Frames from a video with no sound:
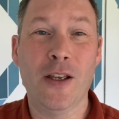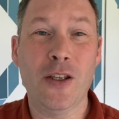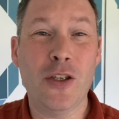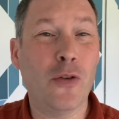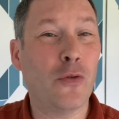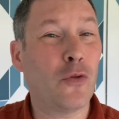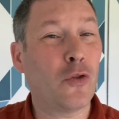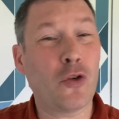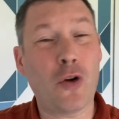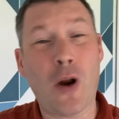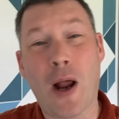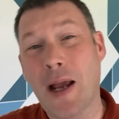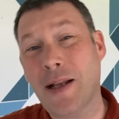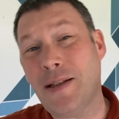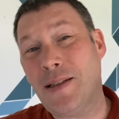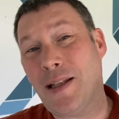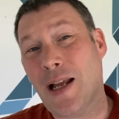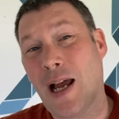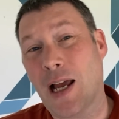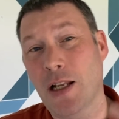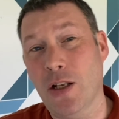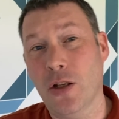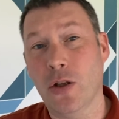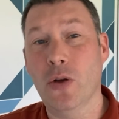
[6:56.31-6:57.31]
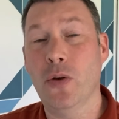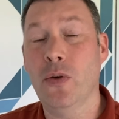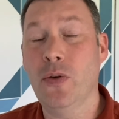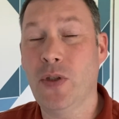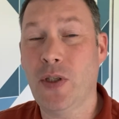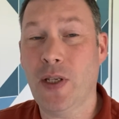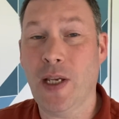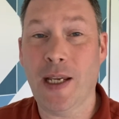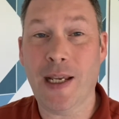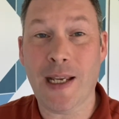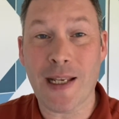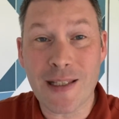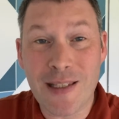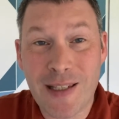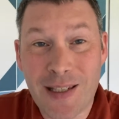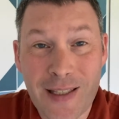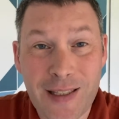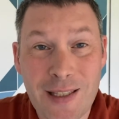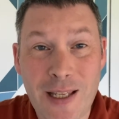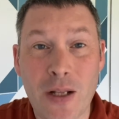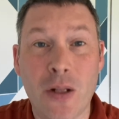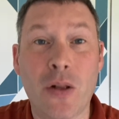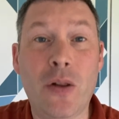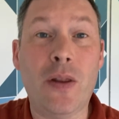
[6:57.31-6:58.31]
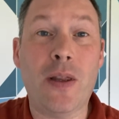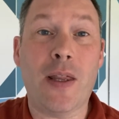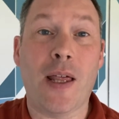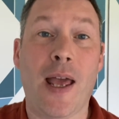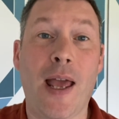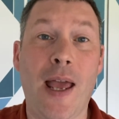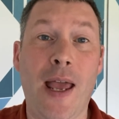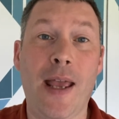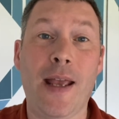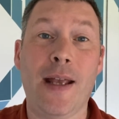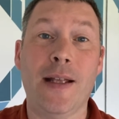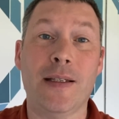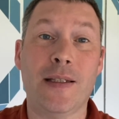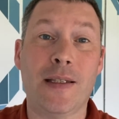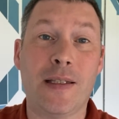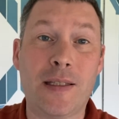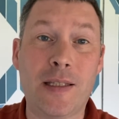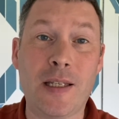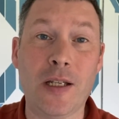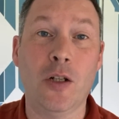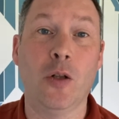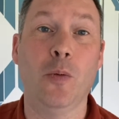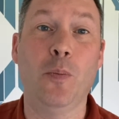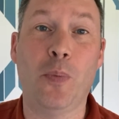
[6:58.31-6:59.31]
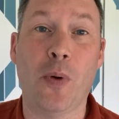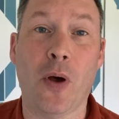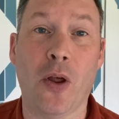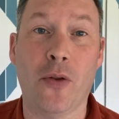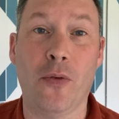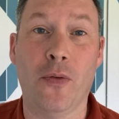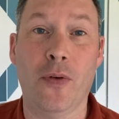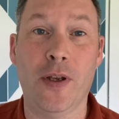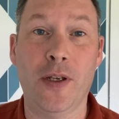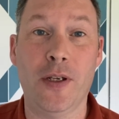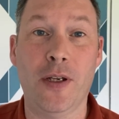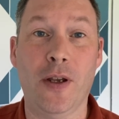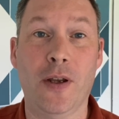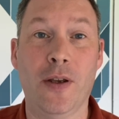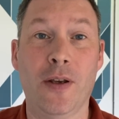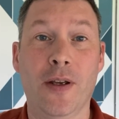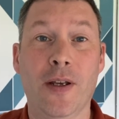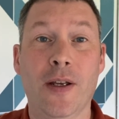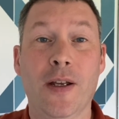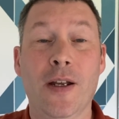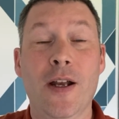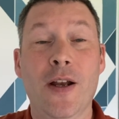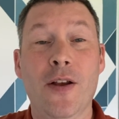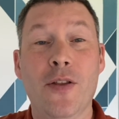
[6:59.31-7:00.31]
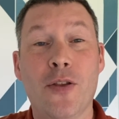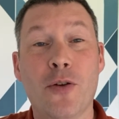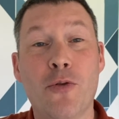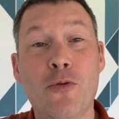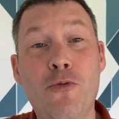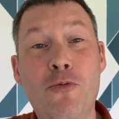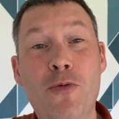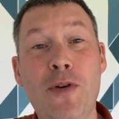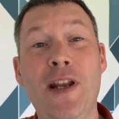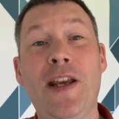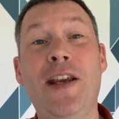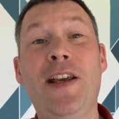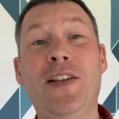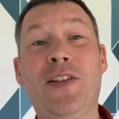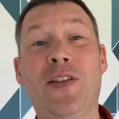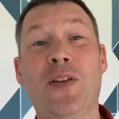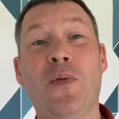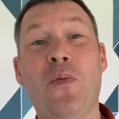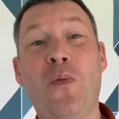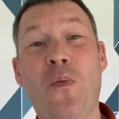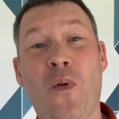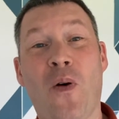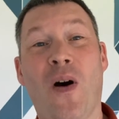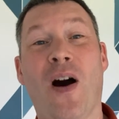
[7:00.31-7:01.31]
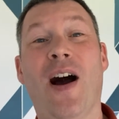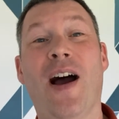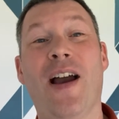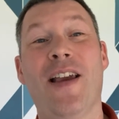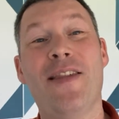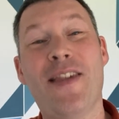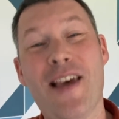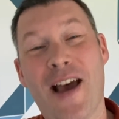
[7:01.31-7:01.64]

you've tried diluting, it's still there, it's still bothering you. The reason why